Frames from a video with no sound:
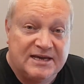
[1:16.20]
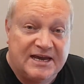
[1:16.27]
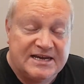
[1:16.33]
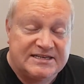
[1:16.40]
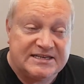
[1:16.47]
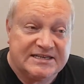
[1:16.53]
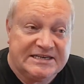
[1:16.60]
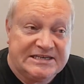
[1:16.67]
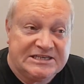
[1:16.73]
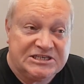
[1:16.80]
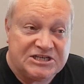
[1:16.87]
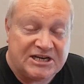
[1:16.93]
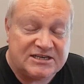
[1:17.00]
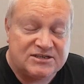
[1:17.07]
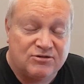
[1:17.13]
He said he's
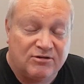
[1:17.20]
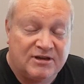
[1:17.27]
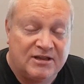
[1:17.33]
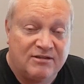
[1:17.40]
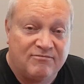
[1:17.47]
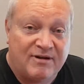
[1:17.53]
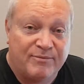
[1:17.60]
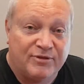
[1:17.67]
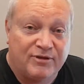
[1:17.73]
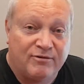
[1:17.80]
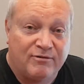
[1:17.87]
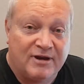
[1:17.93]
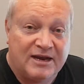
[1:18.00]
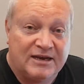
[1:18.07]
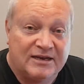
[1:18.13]
just not getting the rub of the
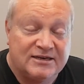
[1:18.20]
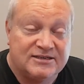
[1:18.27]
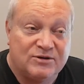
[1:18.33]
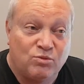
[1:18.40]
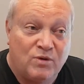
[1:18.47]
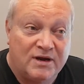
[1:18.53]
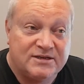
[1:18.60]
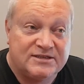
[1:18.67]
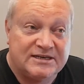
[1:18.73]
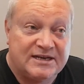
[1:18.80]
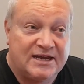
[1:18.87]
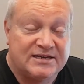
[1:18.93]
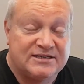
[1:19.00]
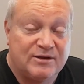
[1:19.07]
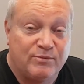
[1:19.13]
green. He said once he
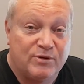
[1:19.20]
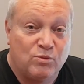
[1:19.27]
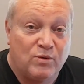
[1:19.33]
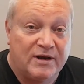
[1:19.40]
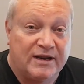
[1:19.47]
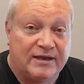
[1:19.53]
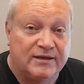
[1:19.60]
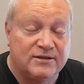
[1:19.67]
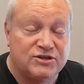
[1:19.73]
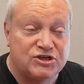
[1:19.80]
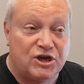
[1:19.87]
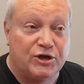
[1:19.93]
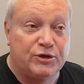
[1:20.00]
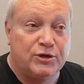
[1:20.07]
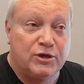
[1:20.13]
does, he'll be winning.
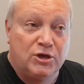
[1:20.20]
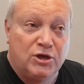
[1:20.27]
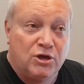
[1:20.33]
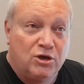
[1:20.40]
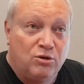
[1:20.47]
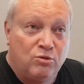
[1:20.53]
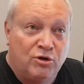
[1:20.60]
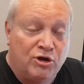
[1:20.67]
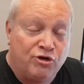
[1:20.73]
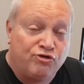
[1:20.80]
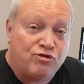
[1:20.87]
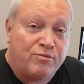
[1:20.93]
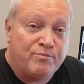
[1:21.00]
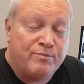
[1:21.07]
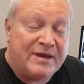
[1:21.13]
So we're going to
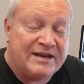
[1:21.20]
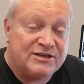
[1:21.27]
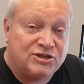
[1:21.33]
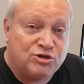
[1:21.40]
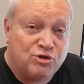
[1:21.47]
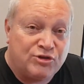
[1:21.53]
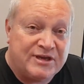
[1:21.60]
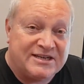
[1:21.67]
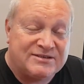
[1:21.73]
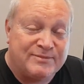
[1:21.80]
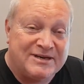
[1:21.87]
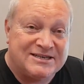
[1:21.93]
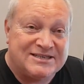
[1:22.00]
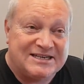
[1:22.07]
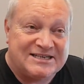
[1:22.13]
drop him back to 2,000
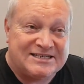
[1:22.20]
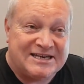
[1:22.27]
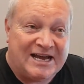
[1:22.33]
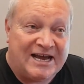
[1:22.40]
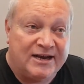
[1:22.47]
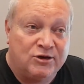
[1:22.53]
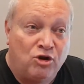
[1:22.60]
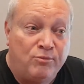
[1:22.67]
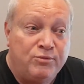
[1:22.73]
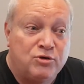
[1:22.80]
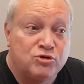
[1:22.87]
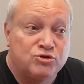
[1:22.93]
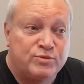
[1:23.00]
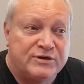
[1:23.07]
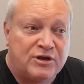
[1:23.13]
metres next start, not
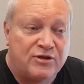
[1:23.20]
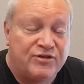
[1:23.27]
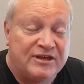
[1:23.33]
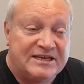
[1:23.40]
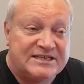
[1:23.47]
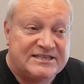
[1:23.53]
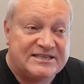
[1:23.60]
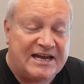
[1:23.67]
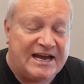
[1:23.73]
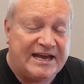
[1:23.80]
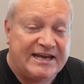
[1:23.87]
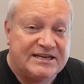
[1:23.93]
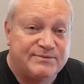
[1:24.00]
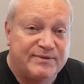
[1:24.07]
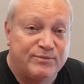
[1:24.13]
because we don't think he
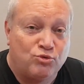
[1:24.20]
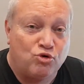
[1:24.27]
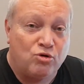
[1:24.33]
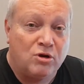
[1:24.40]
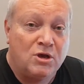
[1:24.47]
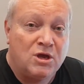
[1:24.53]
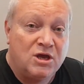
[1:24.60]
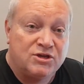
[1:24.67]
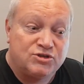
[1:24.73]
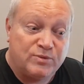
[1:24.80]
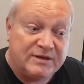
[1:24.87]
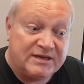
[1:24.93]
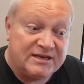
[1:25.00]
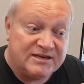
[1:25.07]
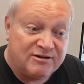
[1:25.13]
stays, but more so we
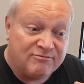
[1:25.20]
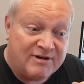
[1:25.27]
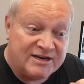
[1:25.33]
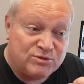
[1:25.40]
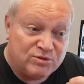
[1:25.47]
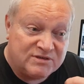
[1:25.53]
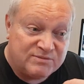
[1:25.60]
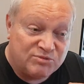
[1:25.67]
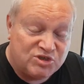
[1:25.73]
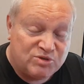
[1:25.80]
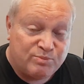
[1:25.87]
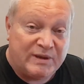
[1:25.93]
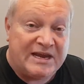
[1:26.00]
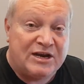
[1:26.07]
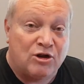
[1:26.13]
can get a race with some
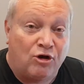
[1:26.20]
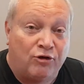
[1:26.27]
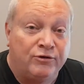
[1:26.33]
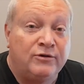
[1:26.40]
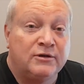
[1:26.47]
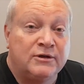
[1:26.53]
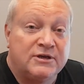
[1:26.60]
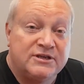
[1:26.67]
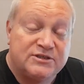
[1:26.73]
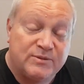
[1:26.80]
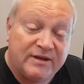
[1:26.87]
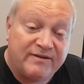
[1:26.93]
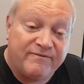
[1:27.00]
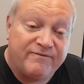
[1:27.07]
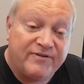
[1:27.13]
speed on, so we
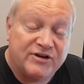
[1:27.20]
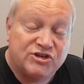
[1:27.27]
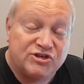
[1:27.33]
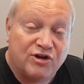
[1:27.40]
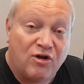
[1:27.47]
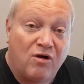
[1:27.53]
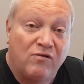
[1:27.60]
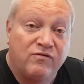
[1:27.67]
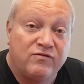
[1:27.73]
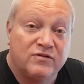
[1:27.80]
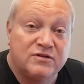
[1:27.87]
can finish it off.